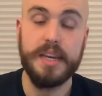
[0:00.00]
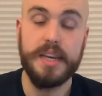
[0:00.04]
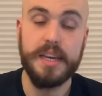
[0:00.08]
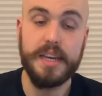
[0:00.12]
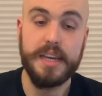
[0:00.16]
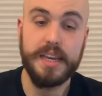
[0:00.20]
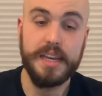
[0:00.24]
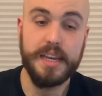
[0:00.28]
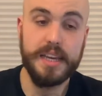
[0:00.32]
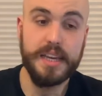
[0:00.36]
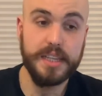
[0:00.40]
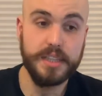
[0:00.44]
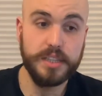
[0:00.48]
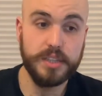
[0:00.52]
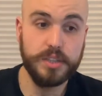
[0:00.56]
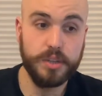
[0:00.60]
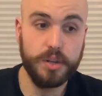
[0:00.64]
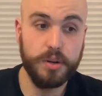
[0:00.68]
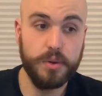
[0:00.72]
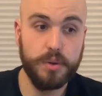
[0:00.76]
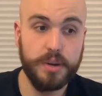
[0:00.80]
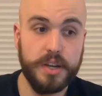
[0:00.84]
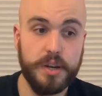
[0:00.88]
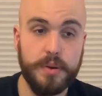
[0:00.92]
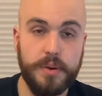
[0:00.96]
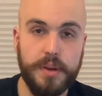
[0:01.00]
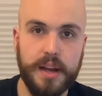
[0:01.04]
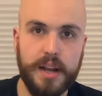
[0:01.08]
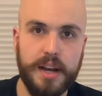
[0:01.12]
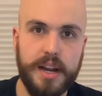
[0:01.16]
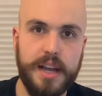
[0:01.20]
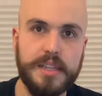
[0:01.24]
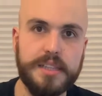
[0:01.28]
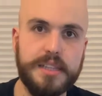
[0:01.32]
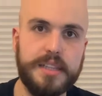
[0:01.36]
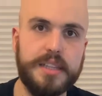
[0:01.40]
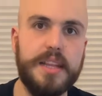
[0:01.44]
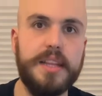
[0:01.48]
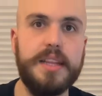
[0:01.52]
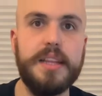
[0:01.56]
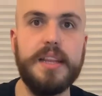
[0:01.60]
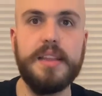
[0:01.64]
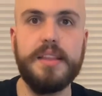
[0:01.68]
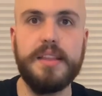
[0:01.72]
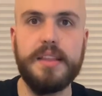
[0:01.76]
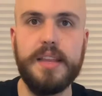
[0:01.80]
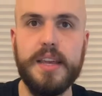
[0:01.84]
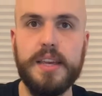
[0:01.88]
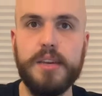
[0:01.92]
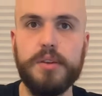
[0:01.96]
He realized that the
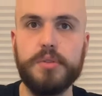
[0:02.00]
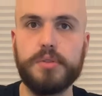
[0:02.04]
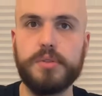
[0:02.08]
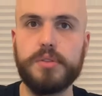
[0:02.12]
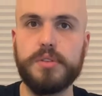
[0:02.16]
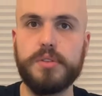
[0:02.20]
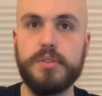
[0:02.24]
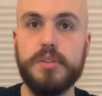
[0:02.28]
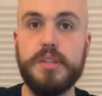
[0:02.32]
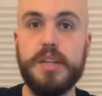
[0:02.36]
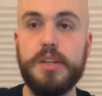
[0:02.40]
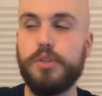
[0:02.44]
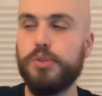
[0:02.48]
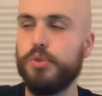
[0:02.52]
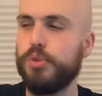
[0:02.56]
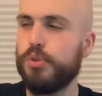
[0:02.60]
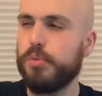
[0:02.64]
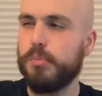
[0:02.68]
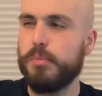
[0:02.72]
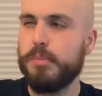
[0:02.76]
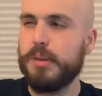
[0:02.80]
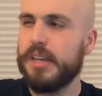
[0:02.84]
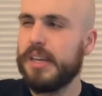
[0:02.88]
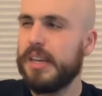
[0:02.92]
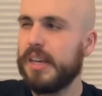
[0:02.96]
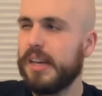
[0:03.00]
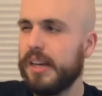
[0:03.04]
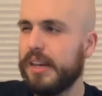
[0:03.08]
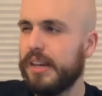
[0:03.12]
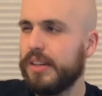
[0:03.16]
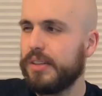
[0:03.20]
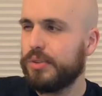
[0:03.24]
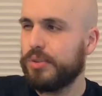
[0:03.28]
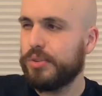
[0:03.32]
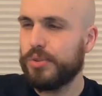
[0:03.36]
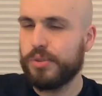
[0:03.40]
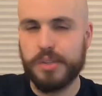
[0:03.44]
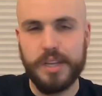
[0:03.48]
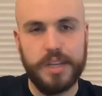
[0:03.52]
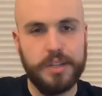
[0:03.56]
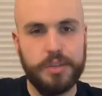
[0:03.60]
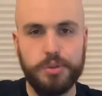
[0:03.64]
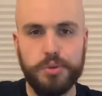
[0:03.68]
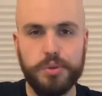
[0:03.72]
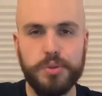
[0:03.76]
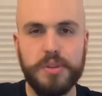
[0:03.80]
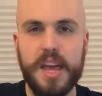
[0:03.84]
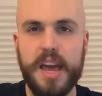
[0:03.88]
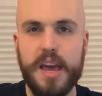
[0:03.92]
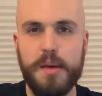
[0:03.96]
tails that
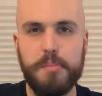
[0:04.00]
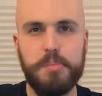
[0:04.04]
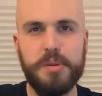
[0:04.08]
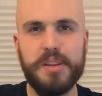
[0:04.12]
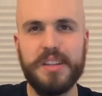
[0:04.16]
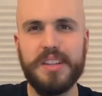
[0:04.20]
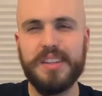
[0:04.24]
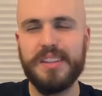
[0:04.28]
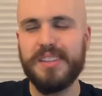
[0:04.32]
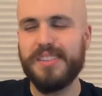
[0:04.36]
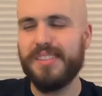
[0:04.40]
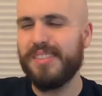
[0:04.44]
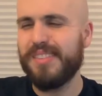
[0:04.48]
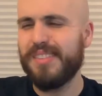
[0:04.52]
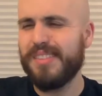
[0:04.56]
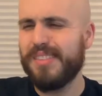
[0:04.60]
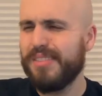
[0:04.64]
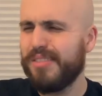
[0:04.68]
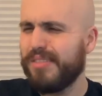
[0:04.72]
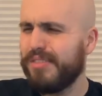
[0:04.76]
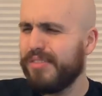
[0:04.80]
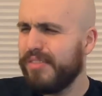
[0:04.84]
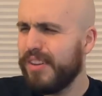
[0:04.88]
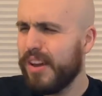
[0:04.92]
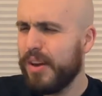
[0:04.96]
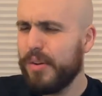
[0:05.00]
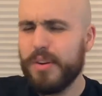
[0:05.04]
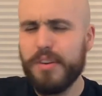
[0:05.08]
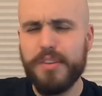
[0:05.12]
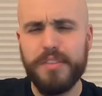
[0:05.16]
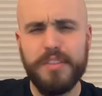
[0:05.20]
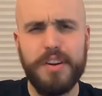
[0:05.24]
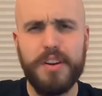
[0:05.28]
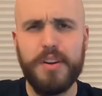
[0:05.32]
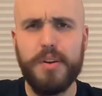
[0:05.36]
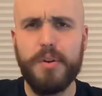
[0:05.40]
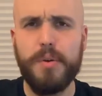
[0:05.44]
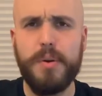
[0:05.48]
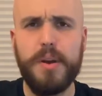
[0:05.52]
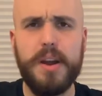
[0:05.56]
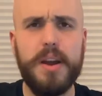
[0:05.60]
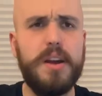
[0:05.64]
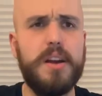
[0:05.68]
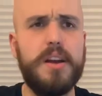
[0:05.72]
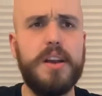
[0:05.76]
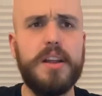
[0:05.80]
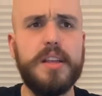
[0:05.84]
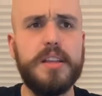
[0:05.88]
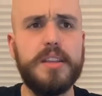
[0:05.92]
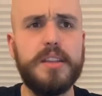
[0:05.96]
should happen very, very
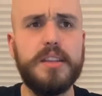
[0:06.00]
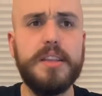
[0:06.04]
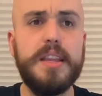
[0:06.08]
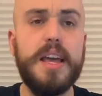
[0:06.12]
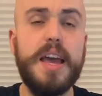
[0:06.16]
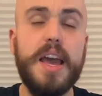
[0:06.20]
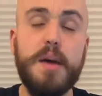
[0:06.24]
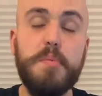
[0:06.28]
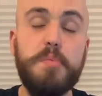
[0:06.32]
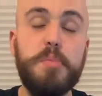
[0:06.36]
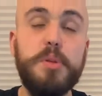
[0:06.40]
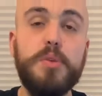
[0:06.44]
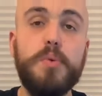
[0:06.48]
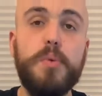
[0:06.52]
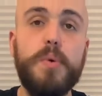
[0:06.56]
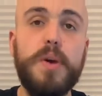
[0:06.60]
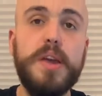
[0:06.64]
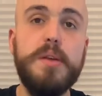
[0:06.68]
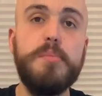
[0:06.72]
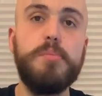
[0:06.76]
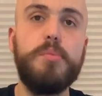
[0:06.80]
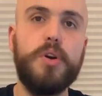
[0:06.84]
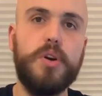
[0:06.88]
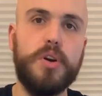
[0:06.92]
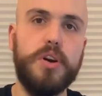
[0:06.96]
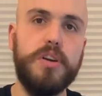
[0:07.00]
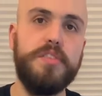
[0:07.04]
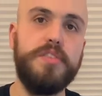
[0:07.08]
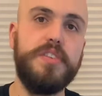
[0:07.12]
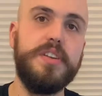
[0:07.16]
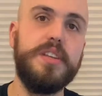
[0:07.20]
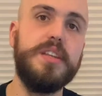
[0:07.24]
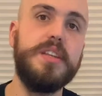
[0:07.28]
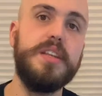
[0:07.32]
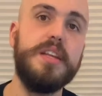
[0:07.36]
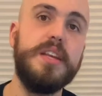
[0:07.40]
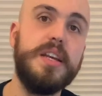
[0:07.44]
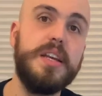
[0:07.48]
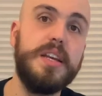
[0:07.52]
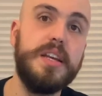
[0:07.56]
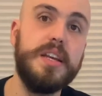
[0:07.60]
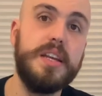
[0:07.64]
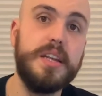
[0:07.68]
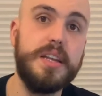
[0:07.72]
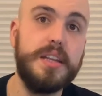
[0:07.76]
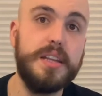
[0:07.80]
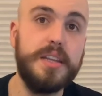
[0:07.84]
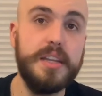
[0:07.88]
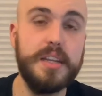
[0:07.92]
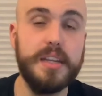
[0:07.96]
rarely, they happen way more often
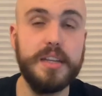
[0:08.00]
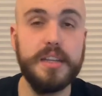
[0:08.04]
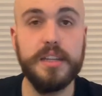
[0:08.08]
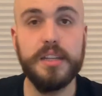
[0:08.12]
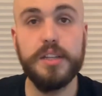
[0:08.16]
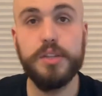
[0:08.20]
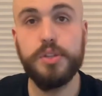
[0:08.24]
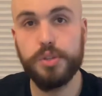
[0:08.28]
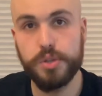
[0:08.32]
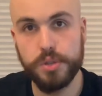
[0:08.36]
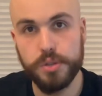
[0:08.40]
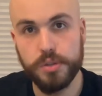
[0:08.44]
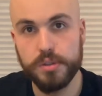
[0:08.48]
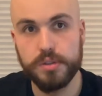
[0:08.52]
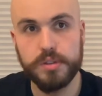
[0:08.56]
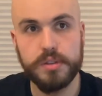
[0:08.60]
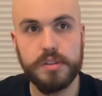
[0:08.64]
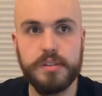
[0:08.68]
than it should.